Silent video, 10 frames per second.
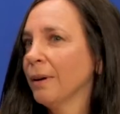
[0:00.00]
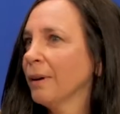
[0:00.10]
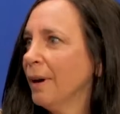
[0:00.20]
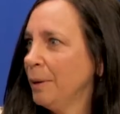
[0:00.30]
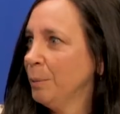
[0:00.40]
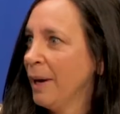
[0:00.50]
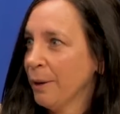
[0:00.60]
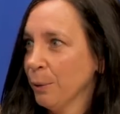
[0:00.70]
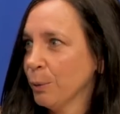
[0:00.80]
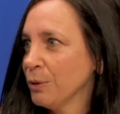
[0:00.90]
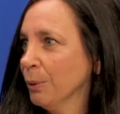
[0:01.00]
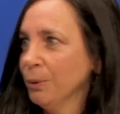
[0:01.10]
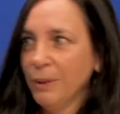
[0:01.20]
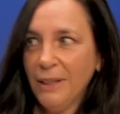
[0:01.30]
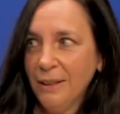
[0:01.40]
Cotton Mather was
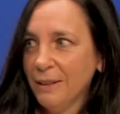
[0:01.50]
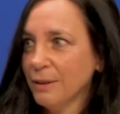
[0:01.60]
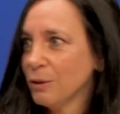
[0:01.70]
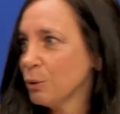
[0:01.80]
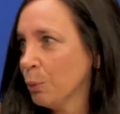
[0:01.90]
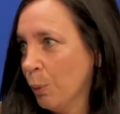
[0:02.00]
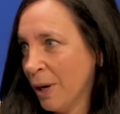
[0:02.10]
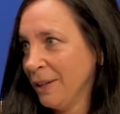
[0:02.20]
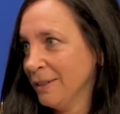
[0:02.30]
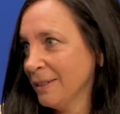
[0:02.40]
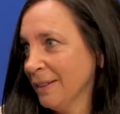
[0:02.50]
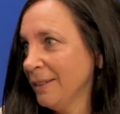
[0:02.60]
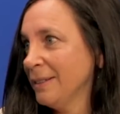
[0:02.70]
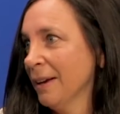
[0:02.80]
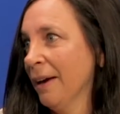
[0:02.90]
only in his 20s at
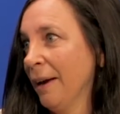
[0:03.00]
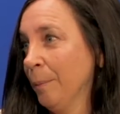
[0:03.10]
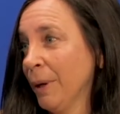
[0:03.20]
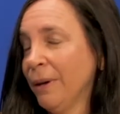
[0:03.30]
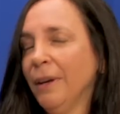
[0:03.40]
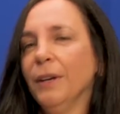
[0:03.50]
the time,